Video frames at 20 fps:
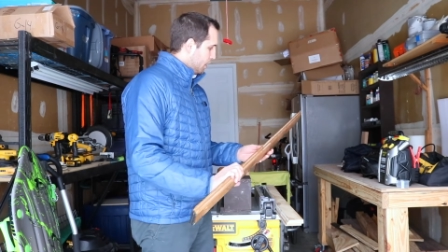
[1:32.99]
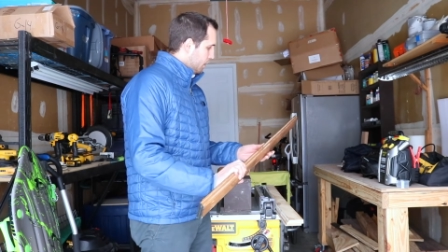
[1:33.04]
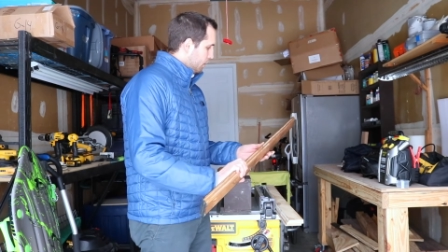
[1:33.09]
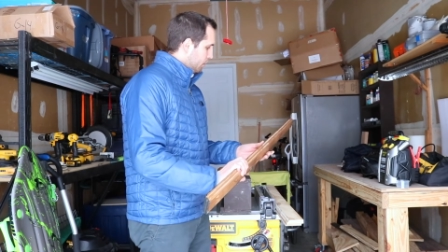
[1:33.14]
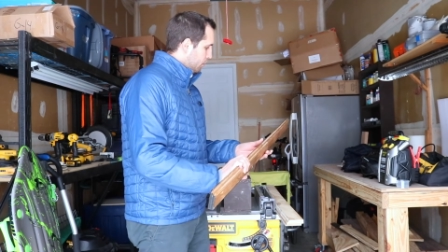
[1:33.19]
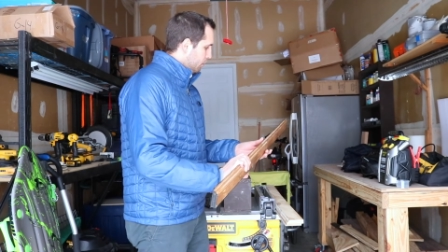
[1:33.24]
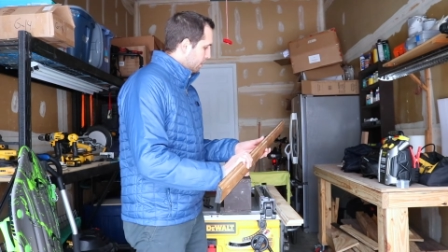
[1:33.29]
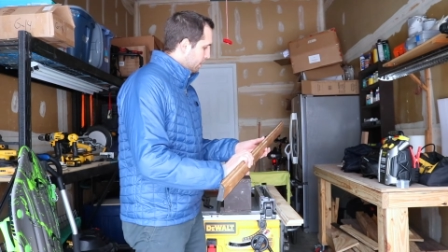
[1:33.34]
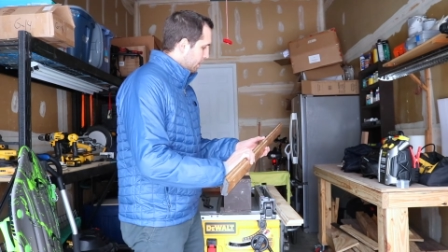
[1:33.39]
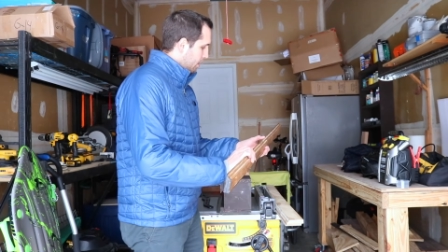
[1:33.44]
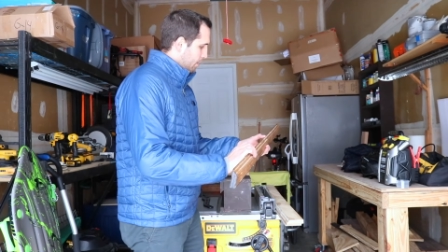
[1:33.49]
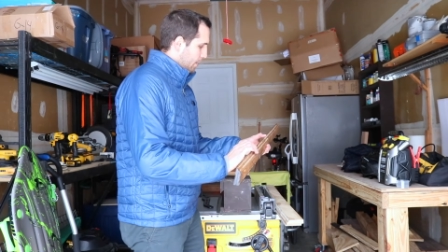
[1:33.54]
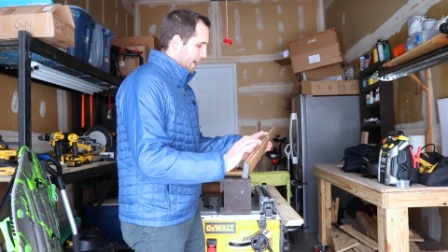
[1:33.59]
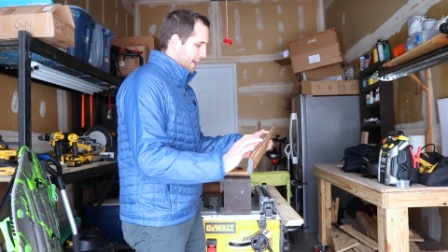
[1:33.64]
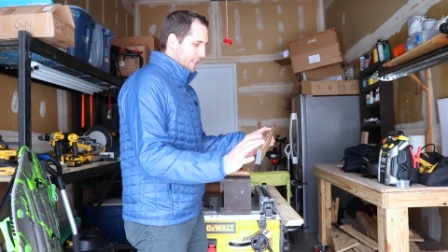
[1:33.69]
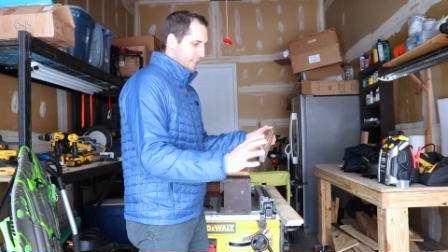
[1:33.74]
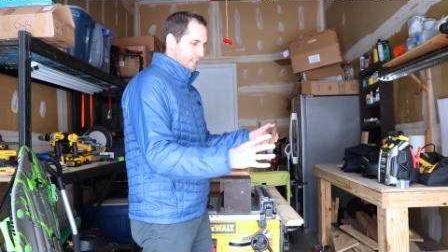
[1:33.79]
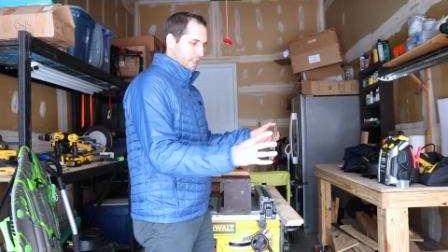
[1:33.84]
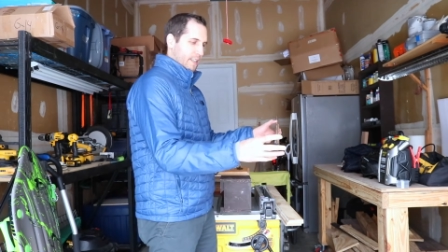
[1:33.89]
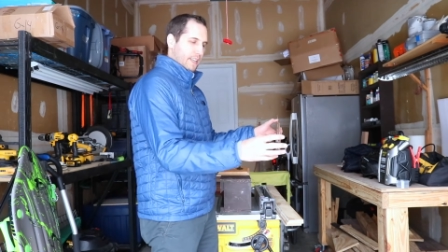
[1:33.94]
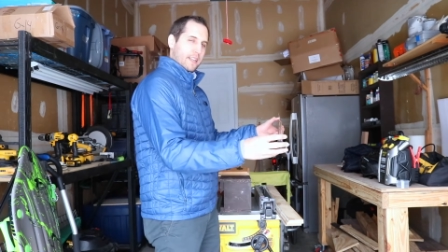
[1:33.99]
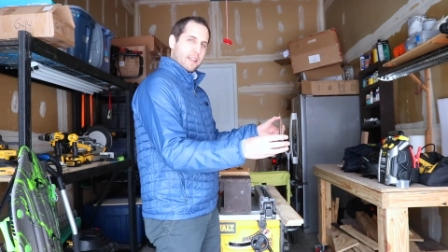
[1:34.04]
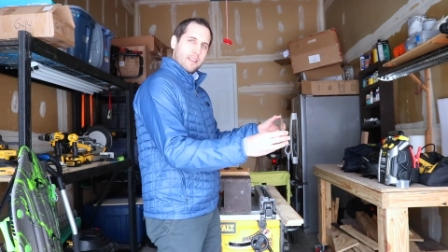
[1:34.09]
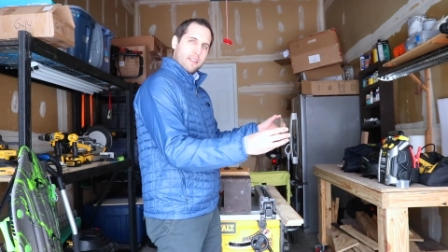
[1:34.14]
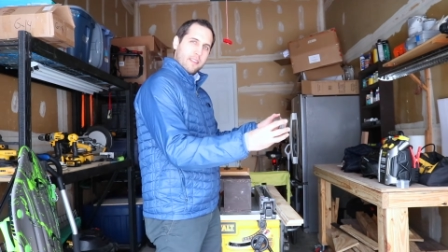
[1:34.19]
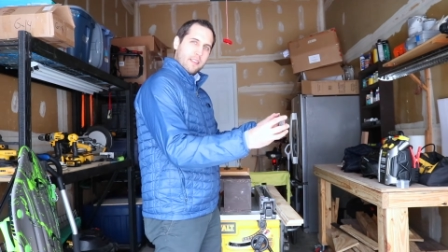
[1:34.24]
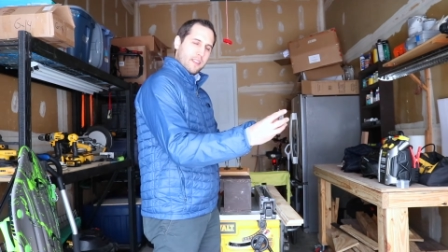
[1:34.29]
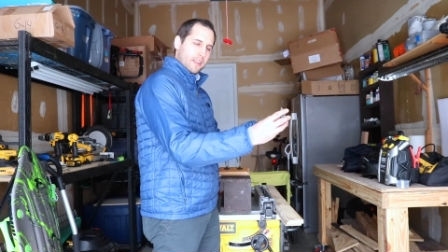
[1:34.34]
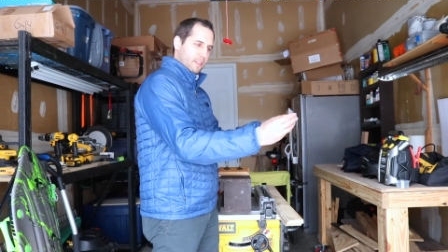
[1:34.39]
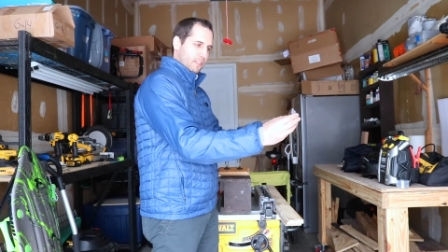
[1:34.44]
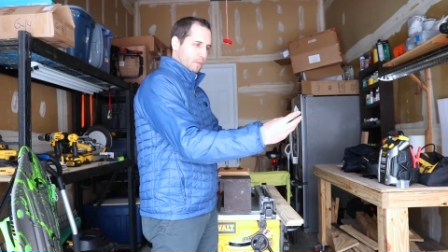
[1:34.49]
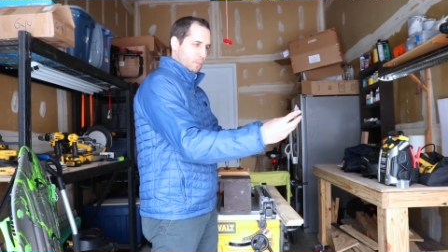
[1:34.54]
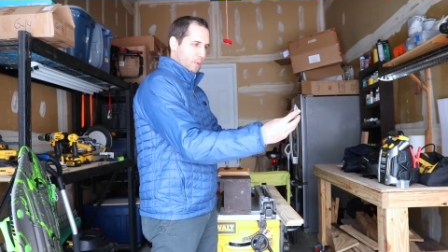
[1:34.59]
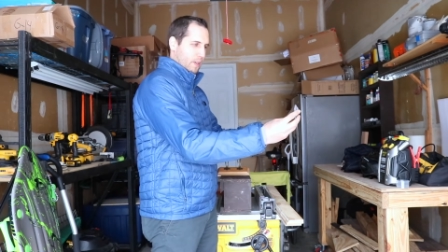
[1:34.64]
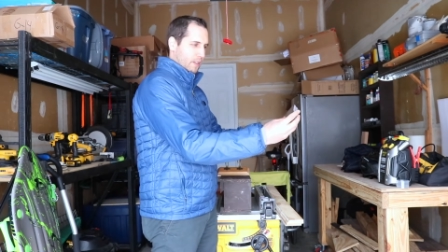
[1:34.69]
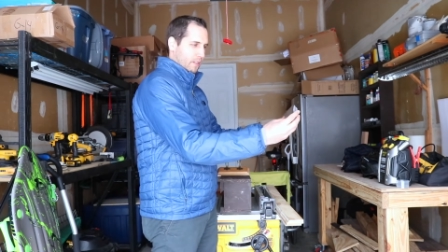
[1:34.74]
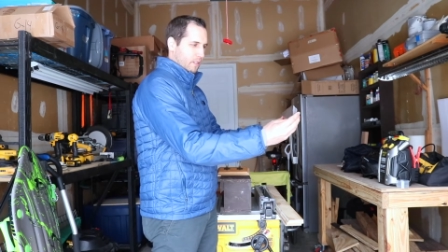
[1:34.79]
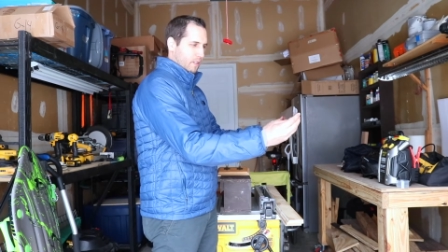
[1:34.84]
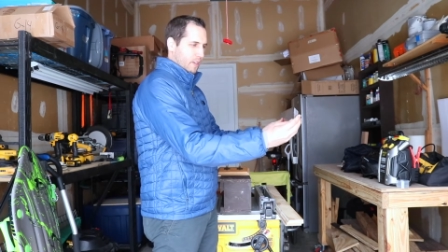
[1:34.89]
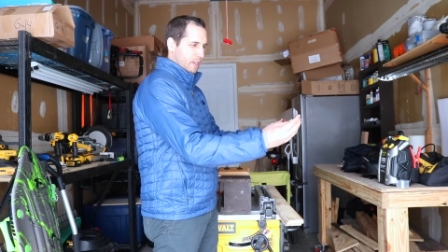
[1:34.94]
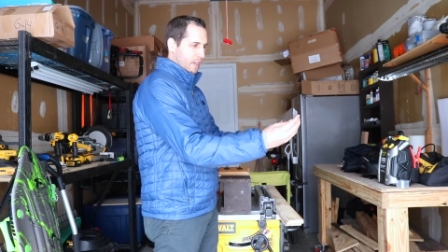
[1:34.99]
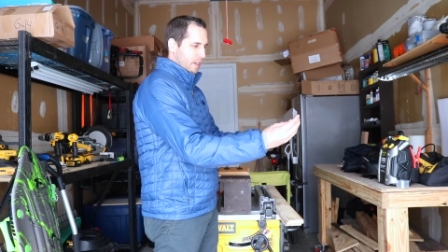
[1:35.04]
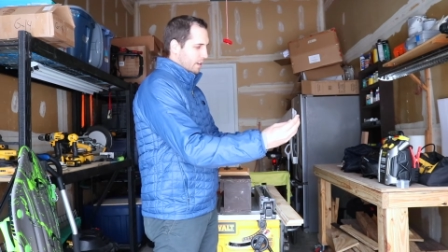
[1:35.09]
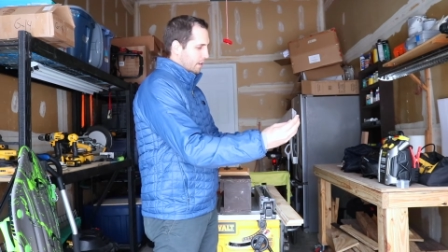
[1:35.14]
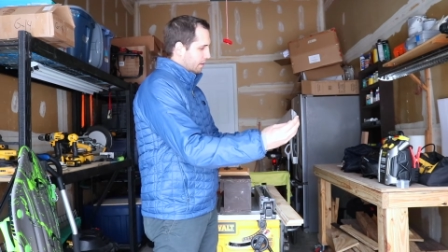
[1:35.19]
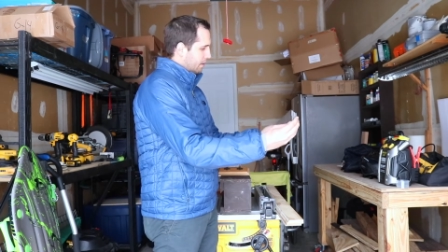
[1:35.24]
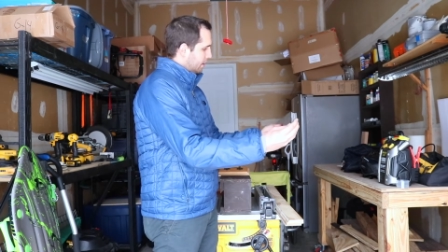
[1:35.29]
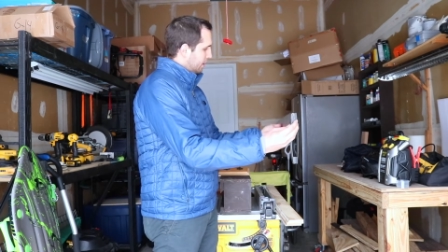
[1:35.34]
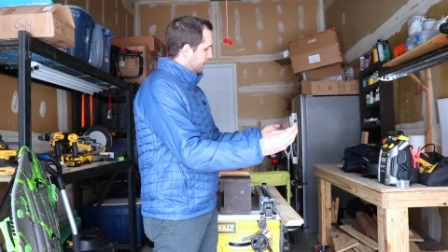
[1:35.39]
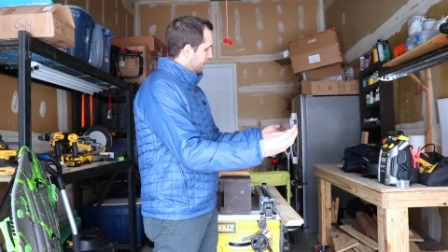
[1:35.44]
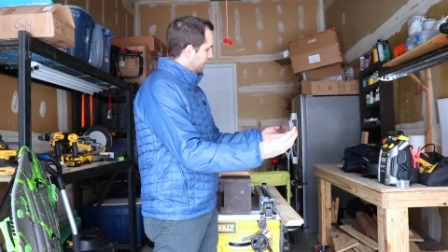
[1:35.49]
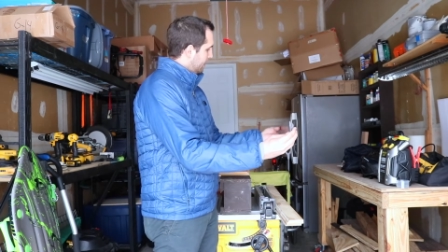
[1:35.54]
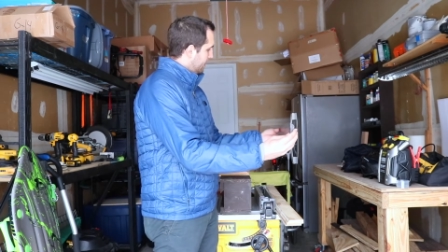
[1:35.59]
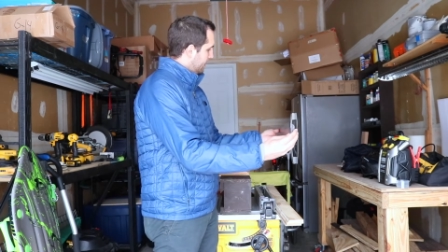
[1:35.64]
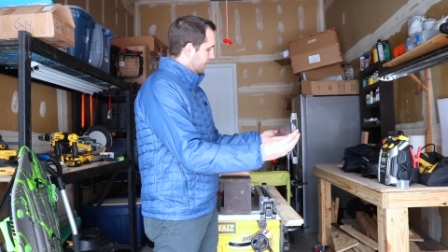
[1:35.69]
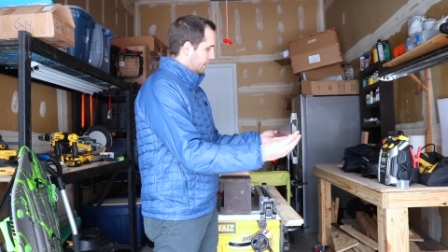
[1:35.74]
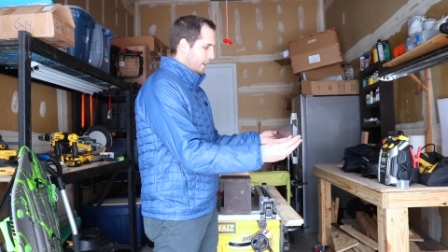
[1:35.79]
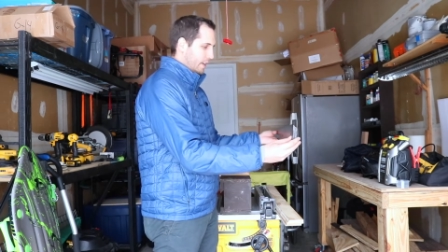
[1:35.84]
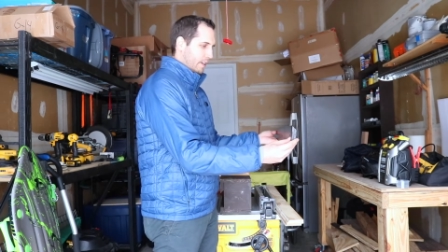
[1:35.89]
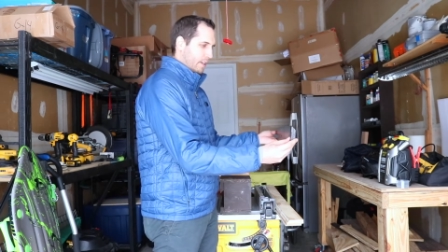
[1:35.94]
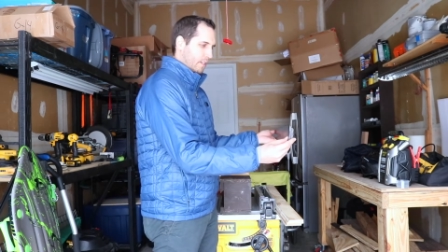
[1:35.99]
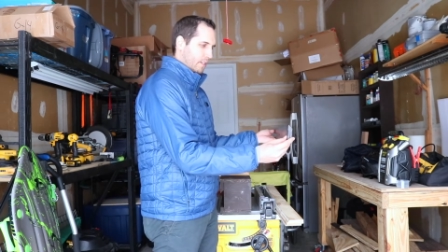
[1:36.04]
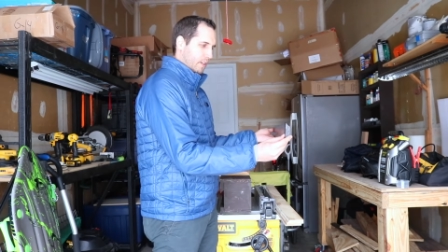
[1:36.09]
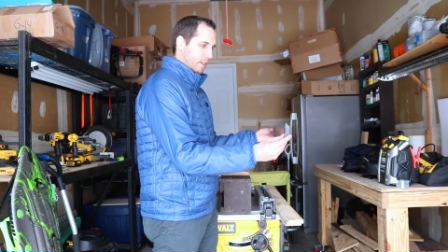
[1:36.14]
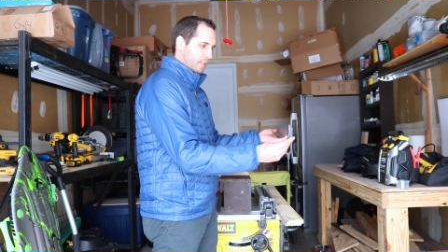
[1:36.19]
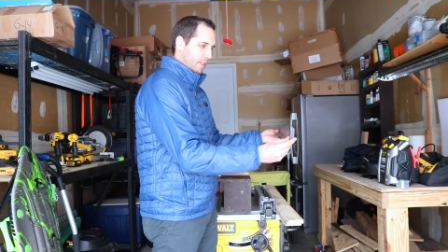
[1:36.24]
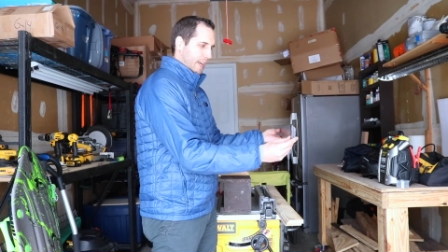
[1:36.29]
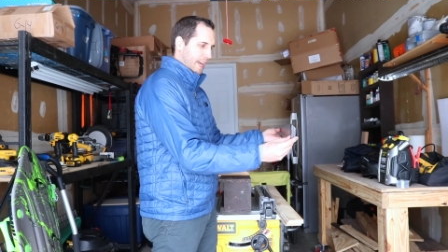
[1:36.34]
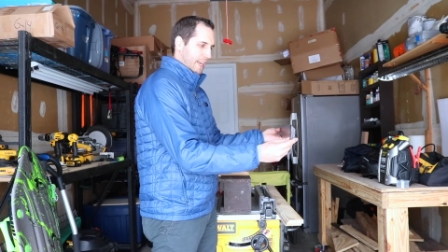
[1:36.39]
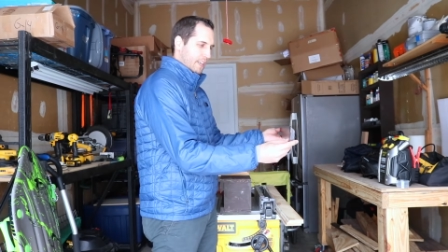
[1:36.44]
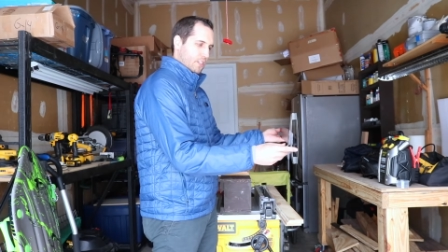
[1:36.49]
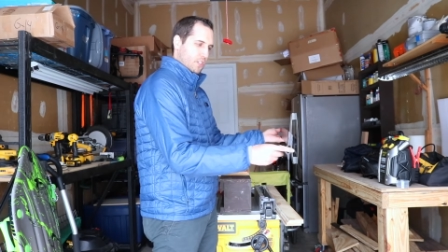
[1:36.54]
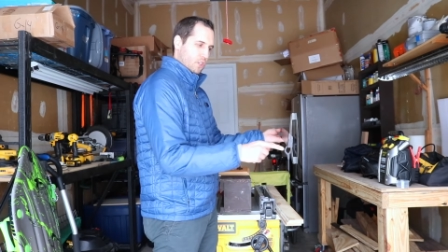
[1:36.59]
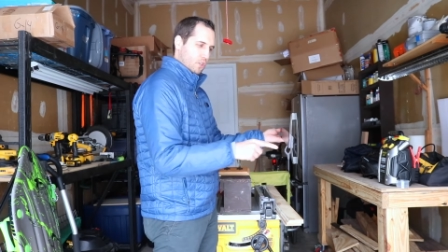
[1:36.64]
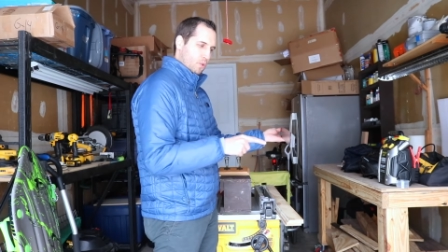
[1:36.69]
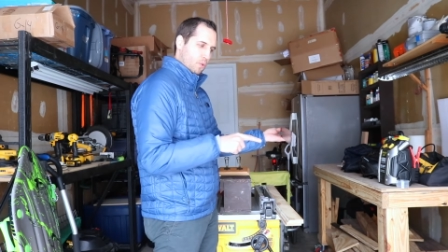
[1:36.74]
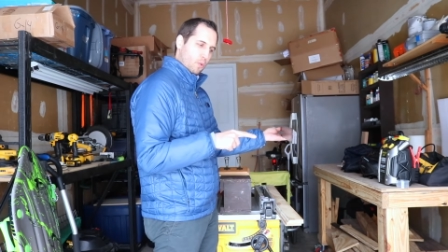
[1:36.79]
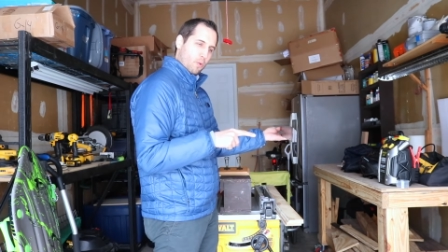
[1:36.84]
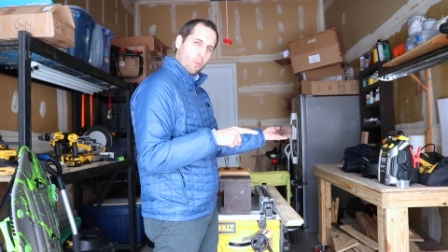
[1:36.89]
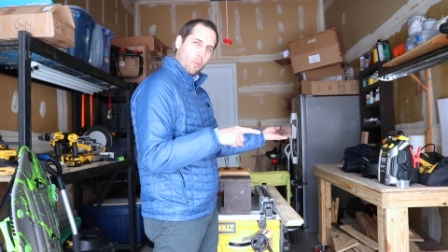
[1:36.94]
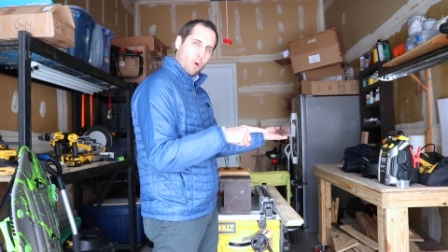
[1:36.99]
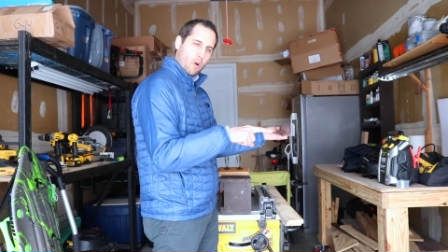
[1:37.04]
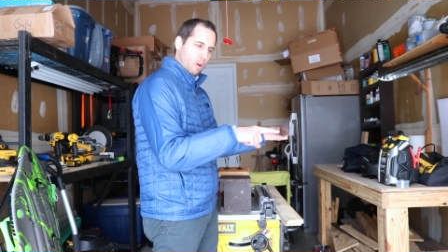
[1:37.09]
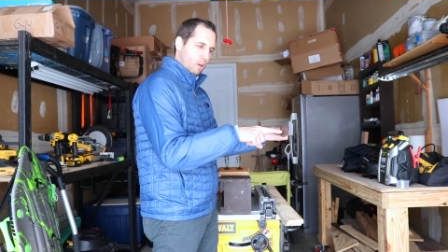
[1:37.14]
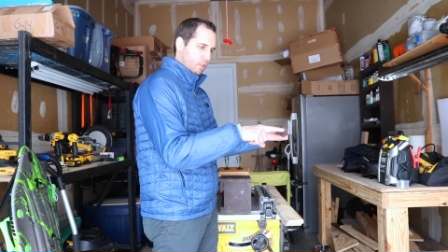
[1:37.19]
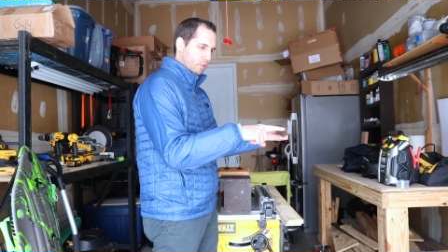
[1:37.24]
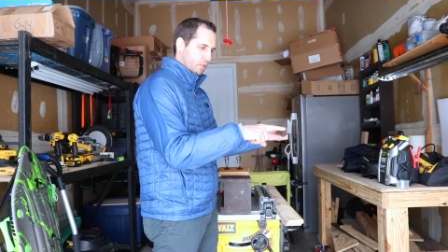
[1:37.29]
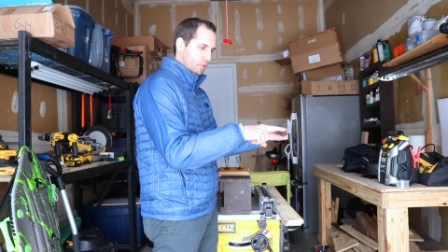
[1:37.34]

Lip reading: So you can imagine that this piece here is attached to the wall.